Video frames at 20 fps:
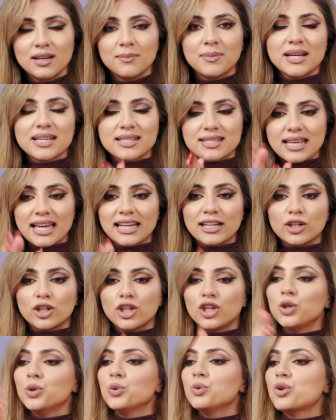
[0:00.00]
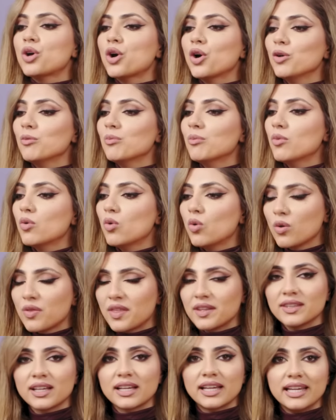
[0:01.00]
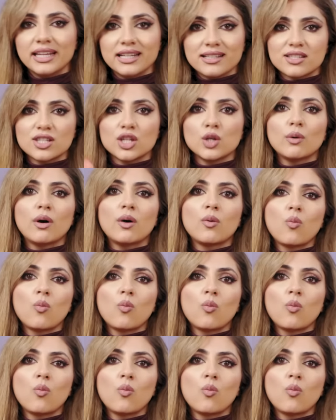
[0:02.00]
but it's saying you know more than the kids, you are